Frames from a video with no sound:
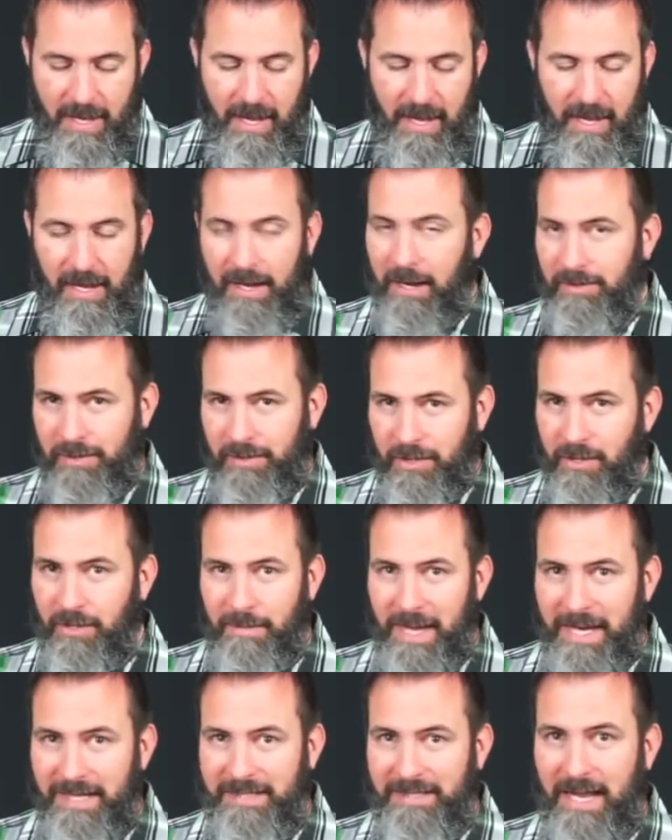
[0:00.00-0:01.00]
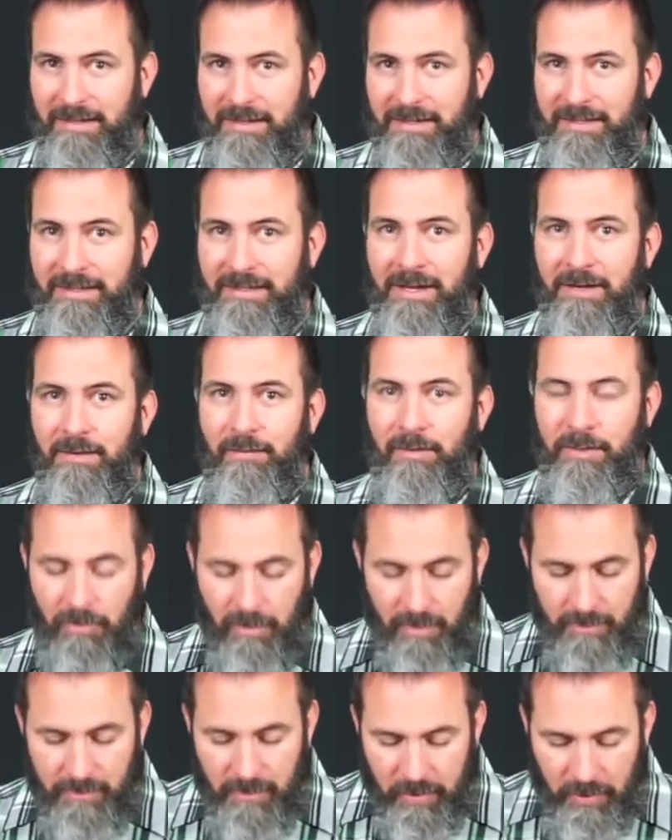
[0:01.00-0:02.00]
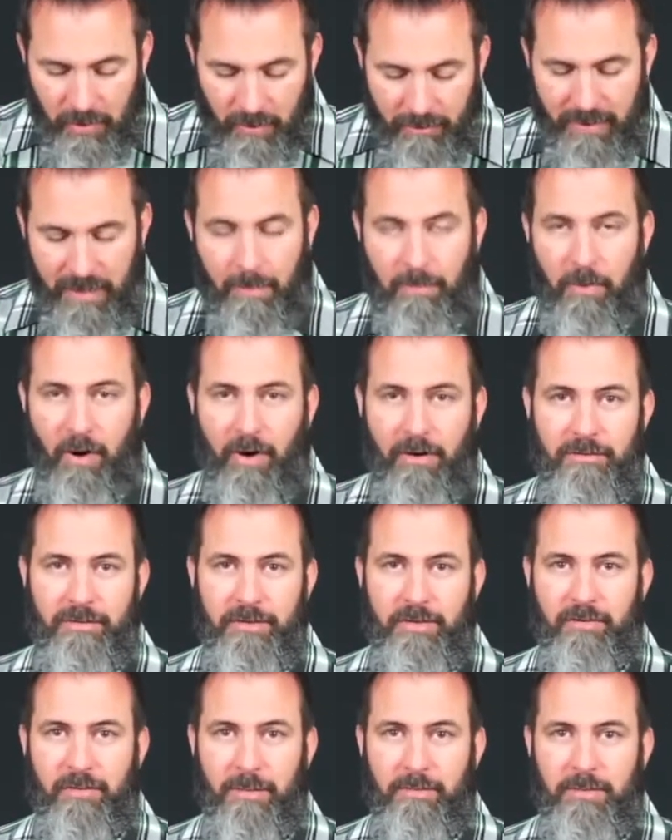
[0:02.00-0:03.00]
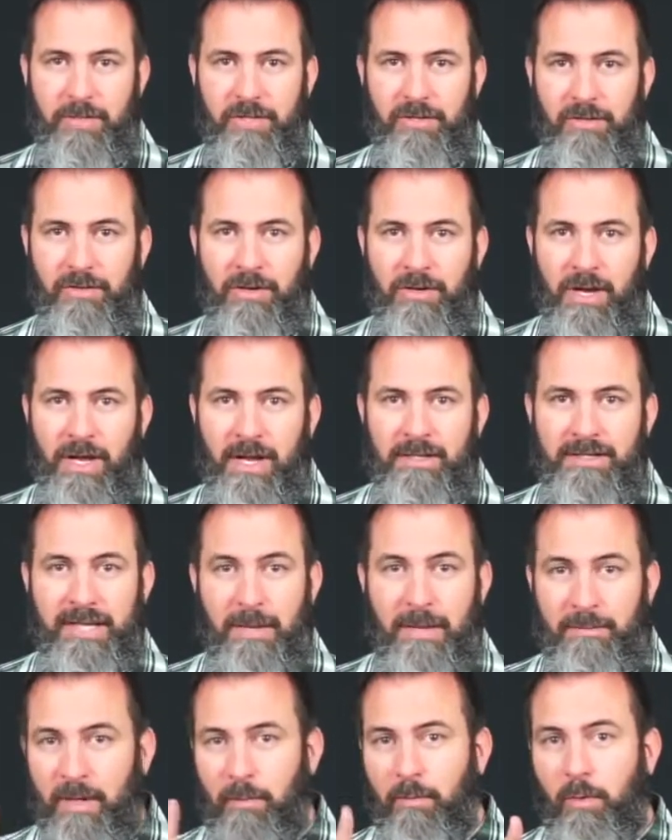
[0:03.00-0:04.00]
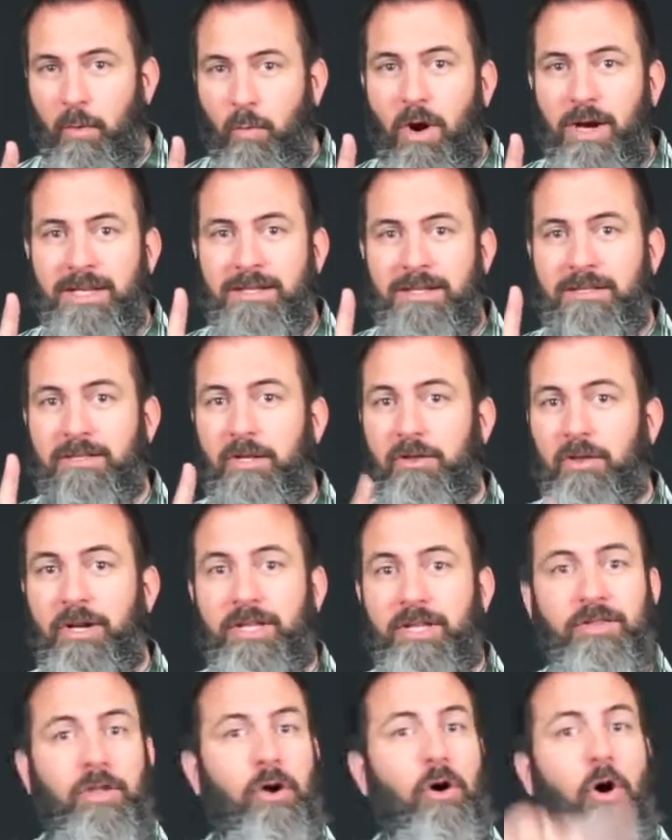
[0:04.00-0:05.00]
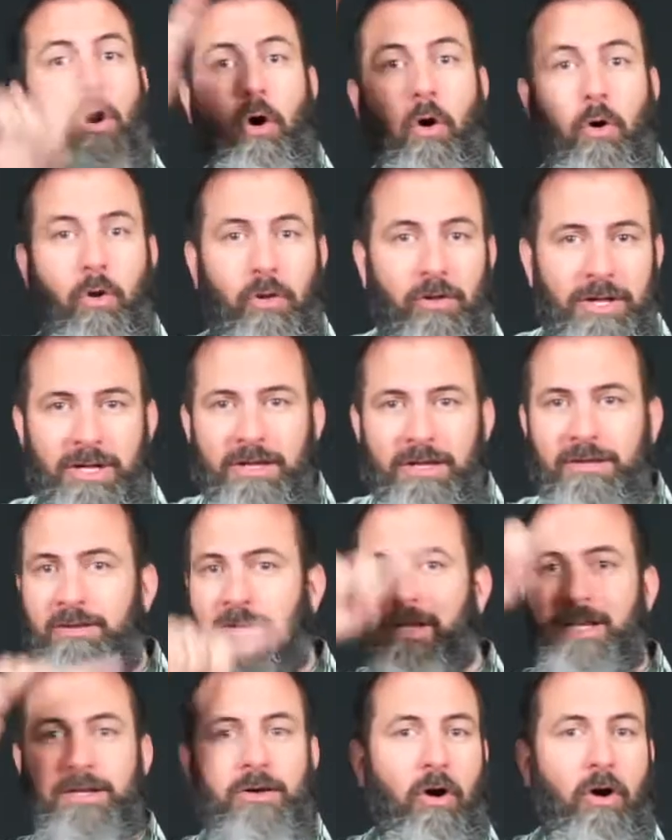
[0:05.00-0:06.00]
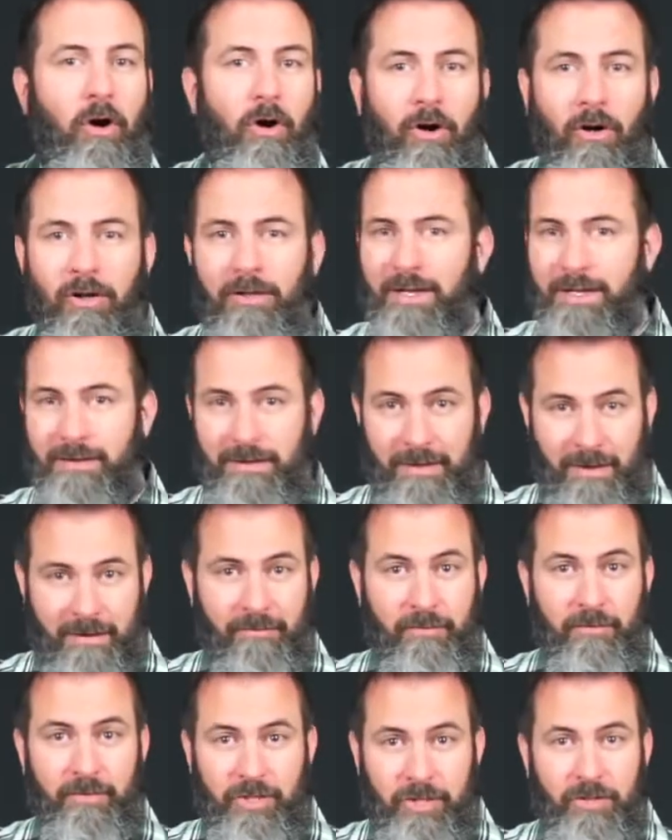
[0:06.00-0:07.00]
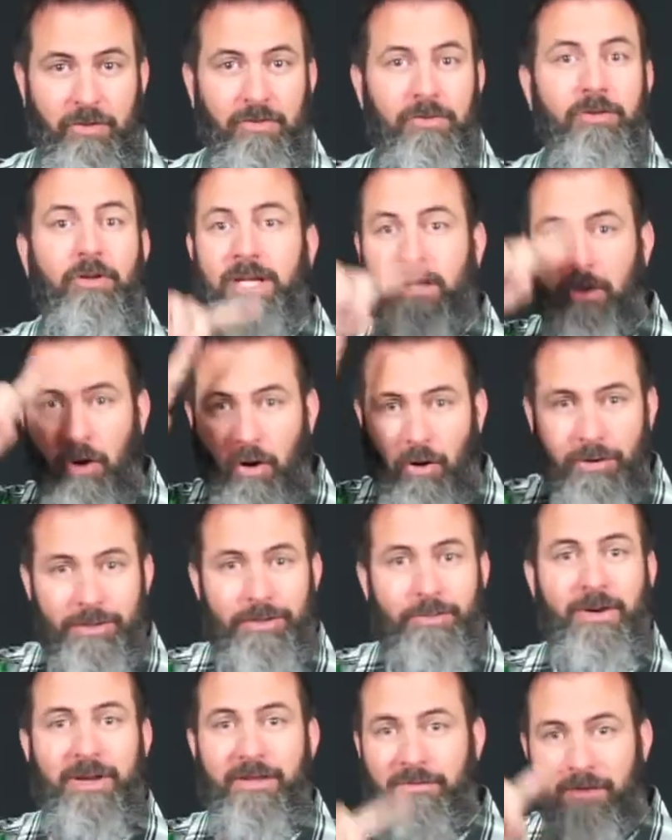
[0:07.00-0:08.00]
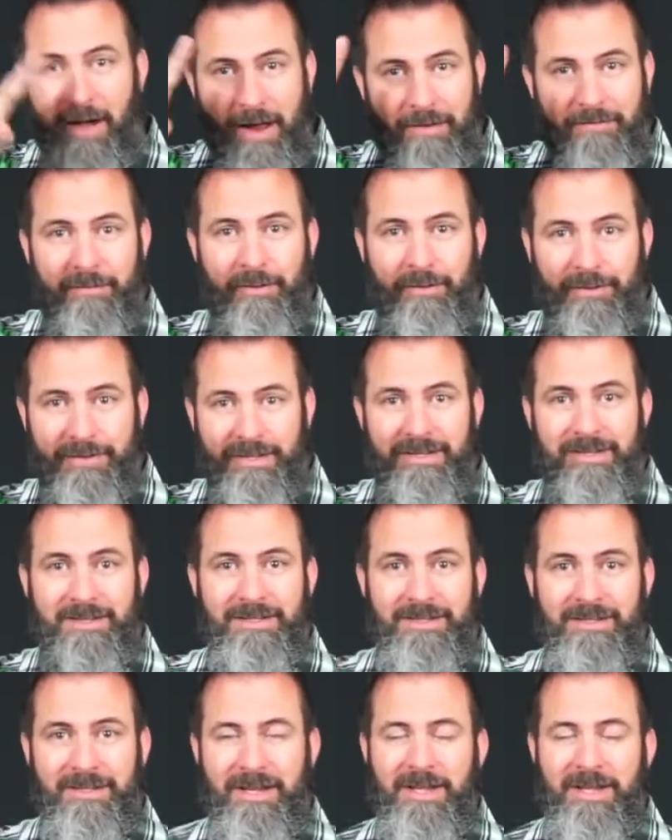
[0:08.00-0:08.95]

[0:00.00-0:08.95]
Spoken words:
It's going to make sense. When you're observing a part of Scripture, step number one is to look at the whole. Look at all, like for Jude, look at all 25 verses.